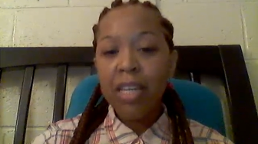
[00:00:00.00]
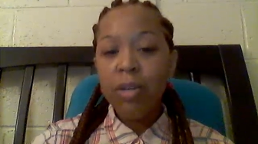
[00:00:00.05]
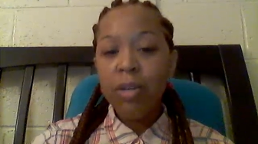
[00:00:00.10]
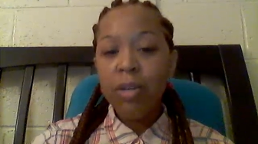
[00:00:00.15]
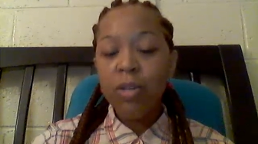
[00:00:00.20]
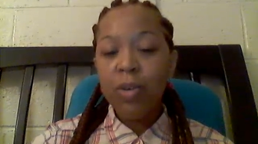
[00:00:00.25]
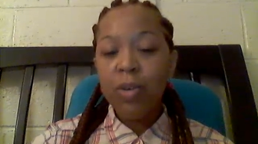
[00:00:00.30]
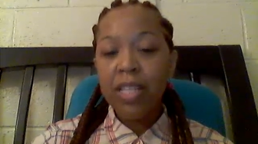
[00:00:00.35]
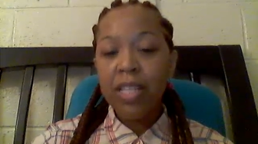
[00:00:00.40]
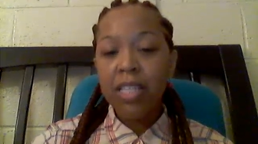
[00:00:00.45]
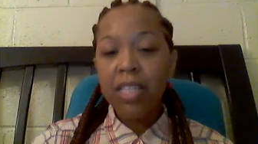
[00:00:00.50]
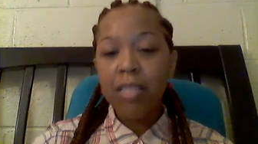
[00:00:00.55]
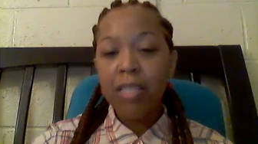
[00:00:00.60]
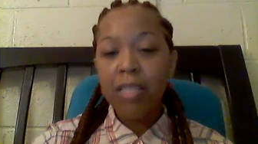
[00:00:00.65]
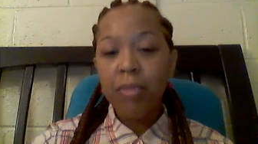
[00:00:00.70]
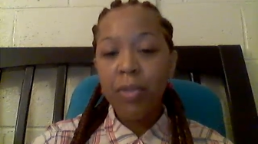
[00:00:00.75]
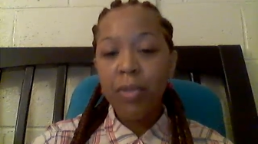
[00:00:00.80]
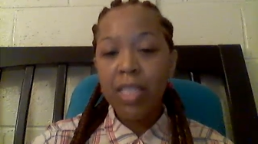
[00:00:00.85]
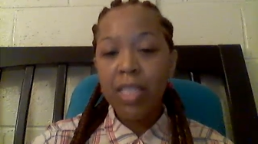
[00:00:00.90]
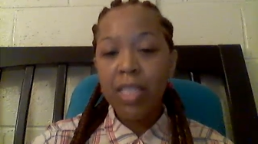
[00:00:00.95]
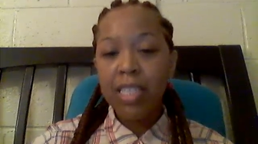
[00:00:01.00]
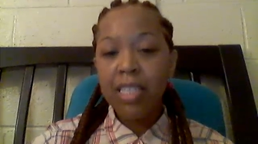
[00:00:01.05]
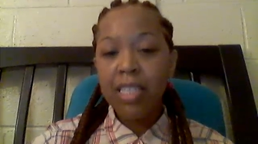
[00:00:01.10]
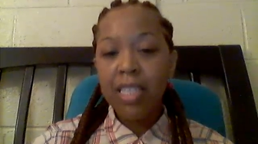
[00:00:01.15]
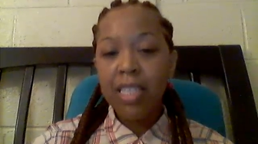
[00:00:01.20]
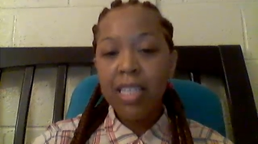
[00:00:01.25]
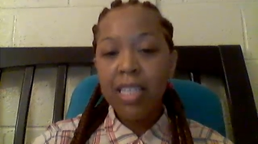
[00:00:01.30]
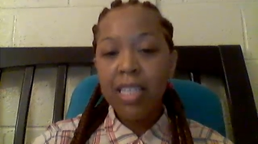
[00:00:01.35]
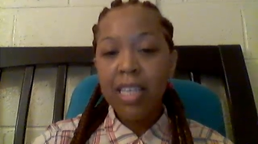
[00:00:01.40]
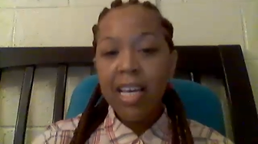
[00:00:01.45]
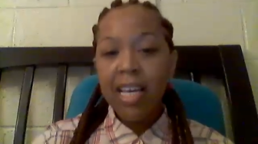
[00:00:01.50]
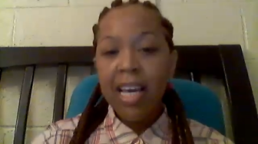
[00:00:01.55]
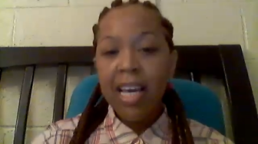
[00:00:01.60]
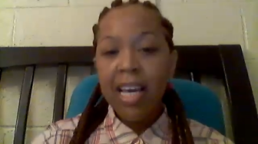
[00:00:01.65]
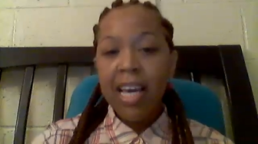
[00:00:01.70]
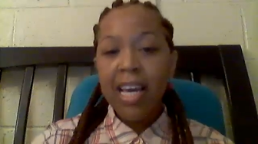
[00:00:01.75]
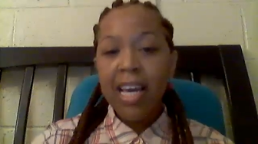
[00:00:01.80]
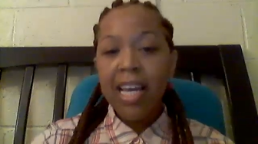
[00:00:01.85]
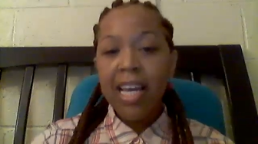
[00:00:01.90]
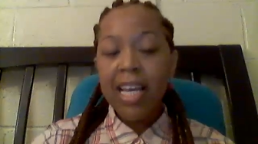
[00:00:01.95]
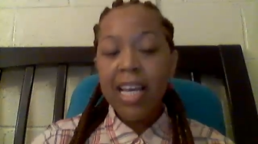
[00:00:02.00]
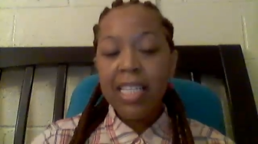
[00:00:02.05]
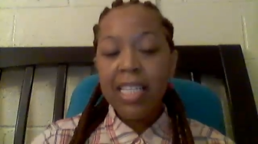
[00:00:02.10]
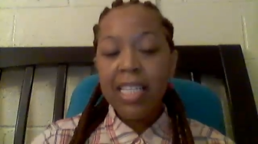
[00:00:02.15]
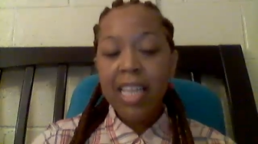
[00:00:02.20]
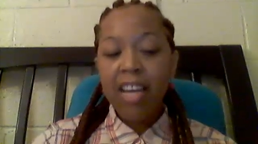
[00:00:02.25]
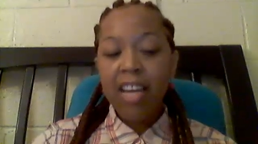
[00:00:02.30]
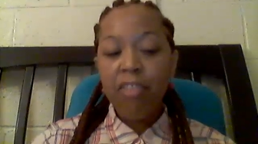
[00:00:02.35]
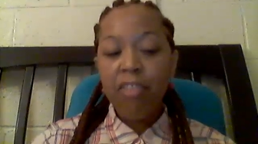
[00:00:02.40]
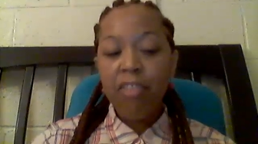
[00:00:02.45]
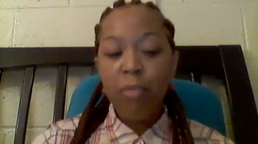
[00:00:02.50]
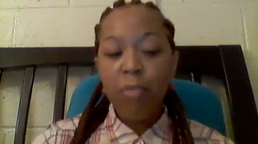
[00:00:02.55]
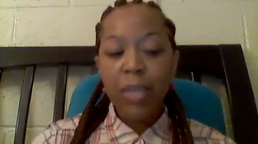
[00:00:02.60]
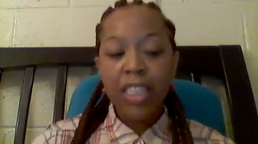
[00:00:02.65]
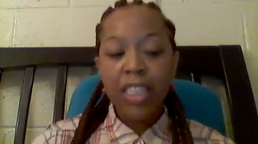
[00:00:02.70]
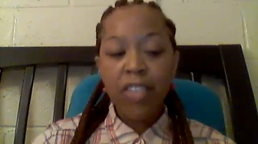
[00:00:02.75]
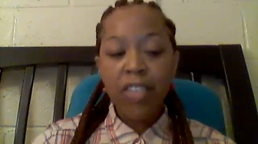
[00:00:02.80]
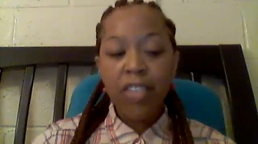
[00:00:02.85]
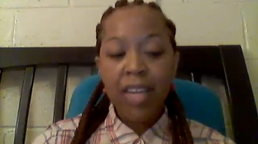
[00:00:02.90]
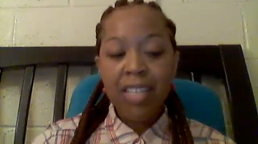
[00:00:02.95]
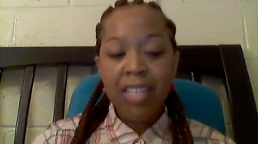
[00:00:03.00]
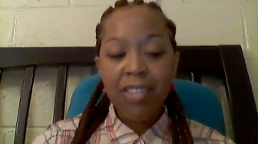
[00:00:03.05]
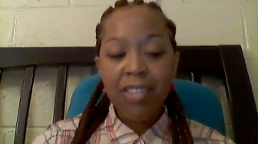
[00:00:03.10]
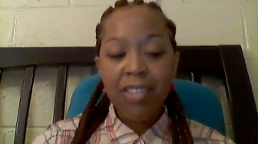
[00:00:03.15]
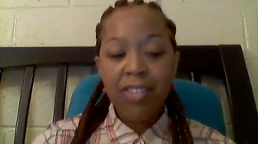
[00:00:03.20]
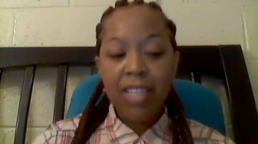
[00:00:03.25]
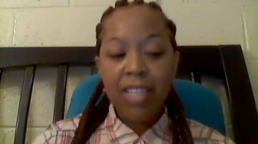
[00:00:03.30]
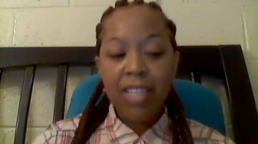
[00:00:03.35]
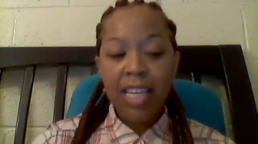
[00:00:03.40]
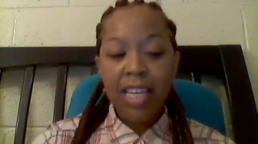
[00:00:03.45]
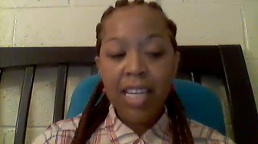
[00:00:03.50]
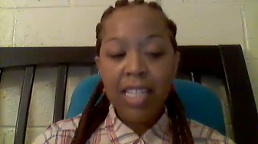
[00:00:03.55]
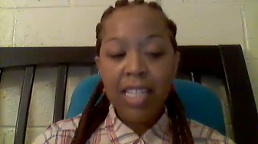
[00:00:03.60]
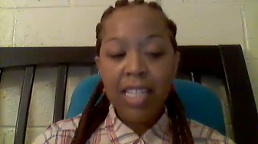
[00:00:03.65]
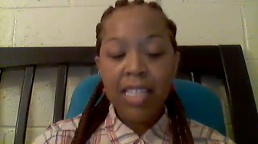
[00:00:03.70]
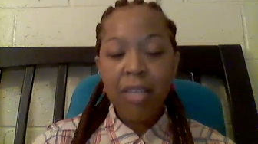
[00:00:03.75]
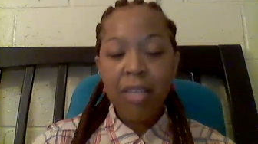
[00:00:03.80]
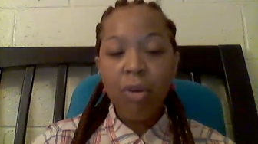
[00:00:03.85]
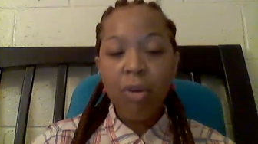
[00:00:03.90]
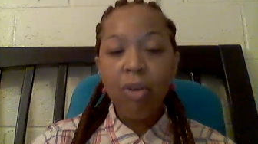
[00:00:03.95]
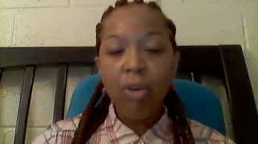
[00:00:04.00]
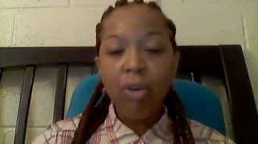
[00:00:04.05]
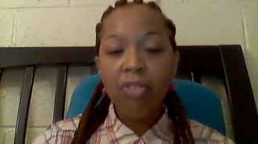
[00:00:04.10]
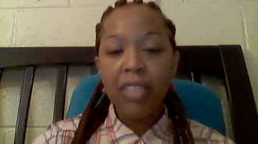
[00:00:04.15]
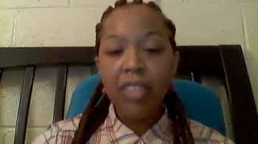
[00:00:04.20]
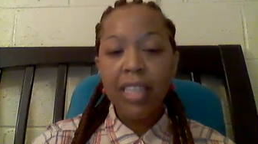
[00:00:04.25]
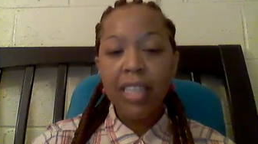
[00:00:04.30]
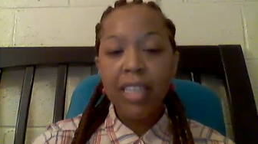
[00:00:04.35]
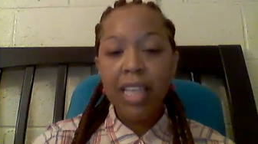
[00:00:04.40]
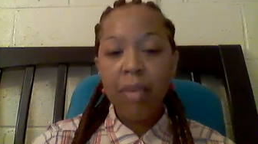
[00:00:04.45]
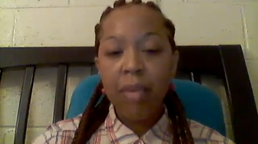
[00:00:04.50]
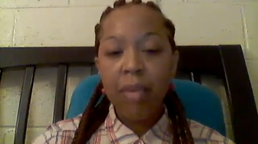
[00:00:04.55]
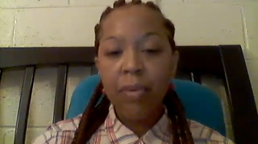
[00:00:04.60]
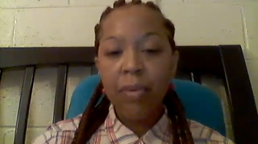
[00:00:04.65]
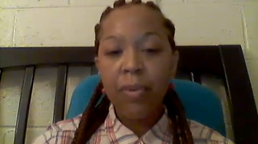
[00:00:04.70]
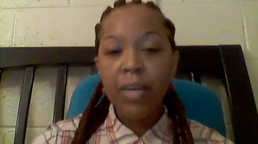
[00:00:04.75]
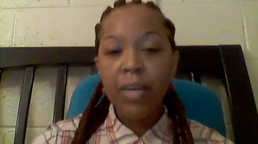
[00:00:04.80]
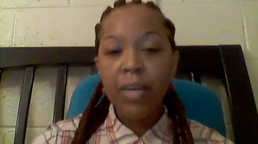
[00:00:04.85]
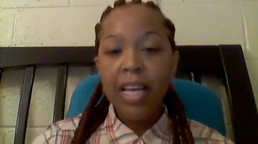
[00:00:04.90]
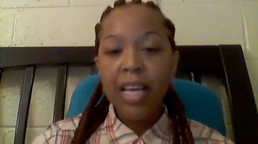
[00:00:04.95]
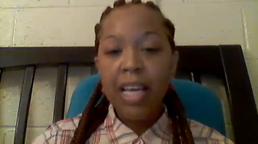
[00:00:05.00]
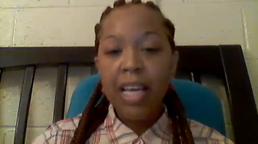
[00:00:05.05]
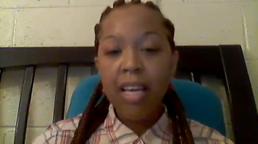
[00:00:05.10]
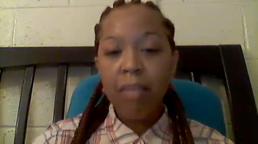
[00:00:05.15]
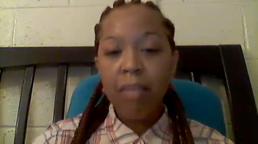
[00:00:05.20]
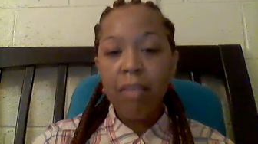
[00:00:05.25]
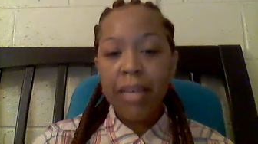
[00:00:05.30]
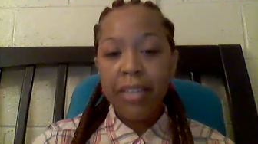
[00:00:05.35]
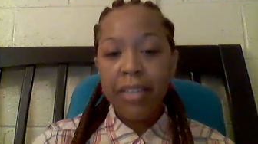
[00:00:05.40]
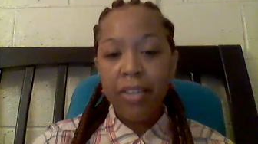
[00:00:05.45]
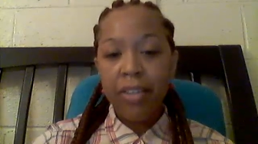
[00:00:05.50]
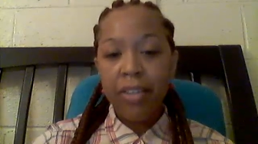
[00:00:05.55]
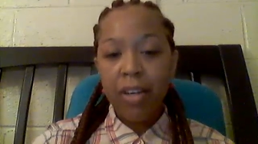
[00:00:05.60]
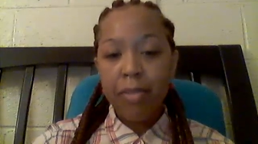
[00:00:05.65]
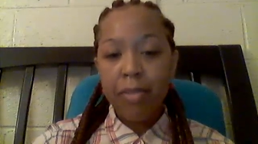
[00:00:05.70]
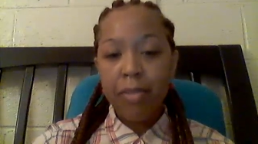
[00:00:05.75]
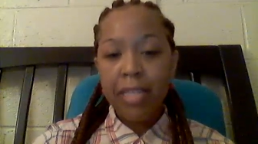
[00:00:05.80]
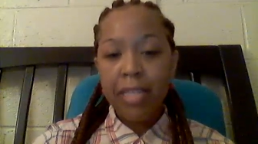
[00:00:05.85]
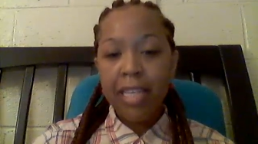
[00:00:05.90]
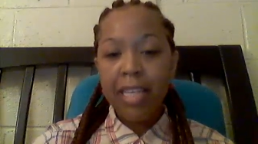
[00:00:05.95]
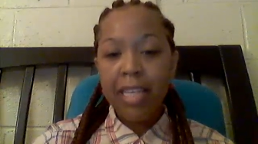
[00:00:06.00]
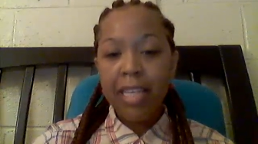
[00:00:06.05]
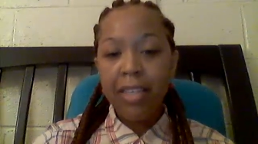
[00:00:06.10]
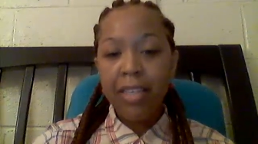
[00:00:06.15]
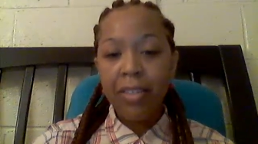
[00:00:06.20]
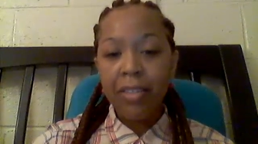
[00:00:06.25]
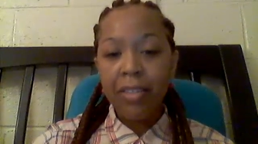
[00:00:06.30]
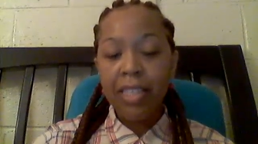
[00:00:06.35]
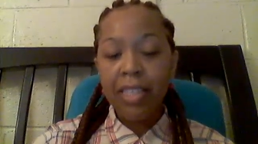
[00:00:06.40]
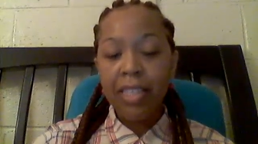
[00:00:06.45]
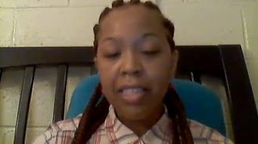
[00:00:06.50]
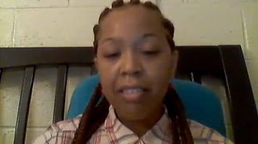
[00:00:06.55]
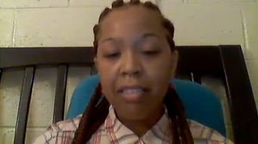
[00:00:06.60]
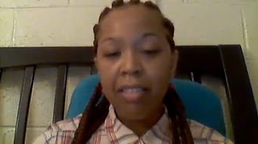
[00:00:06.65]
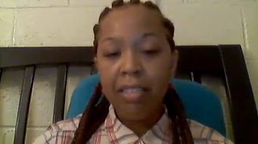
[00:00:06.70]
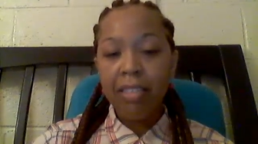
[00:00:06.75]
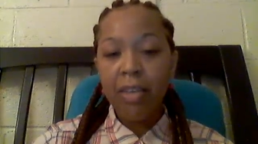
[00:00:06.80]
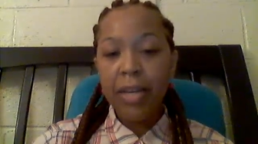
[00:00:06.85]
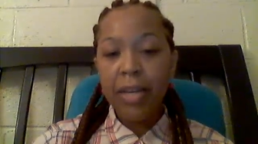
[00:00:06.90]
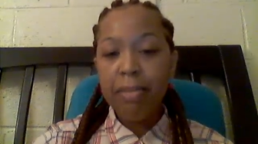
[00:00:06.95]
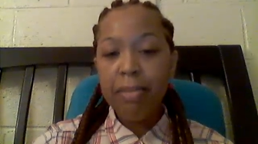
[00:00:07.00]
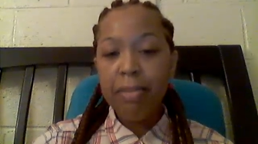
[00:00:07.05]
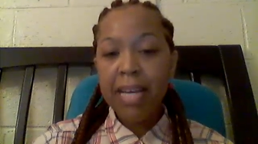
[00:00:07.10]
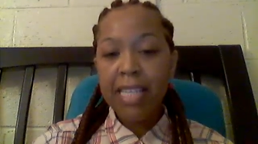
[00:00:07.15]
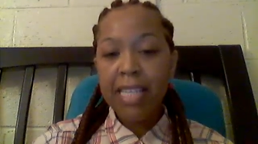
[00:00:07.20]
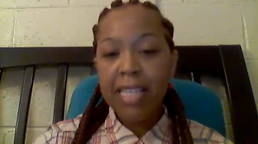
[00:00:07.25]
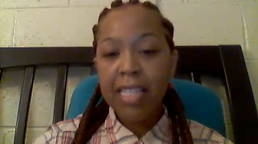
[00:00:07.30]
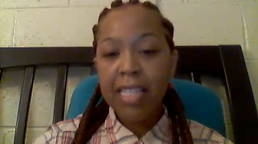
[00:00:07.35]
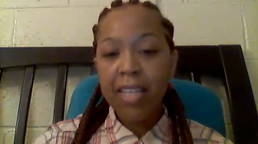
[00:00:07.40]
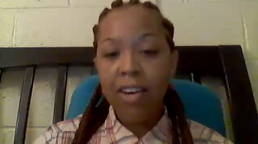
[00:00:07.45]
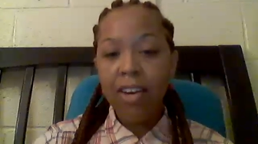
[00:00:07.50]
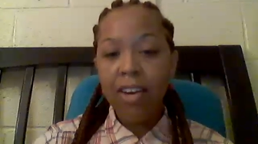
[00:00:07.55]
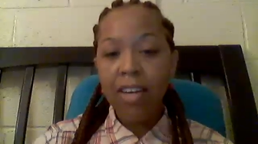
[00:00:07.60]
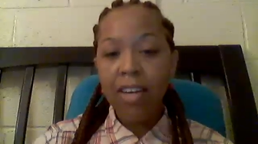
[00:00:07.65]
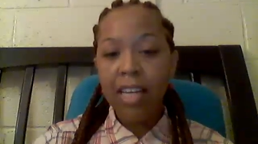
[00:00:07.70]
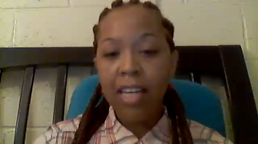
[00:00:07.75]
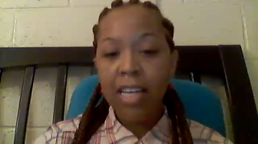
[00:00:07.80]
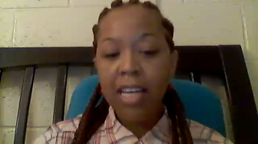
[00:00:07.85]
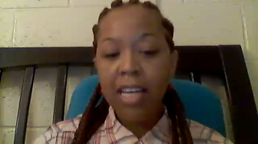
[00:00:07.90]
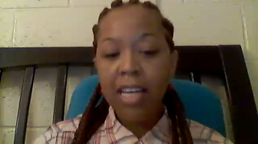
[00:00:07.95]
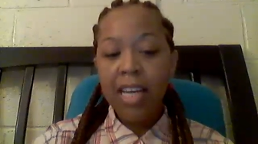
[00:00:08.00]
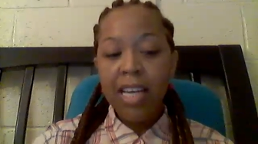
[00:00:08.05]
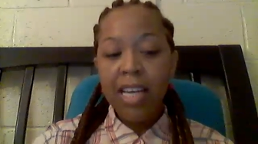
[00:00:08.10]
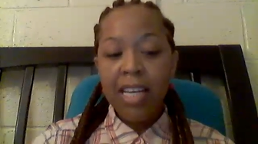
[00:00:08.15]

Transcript: it goes on the smoothest, and it has a lot of moisturizers in it. So hopefully that will help my underarms to heal and, you know, get past the darkening.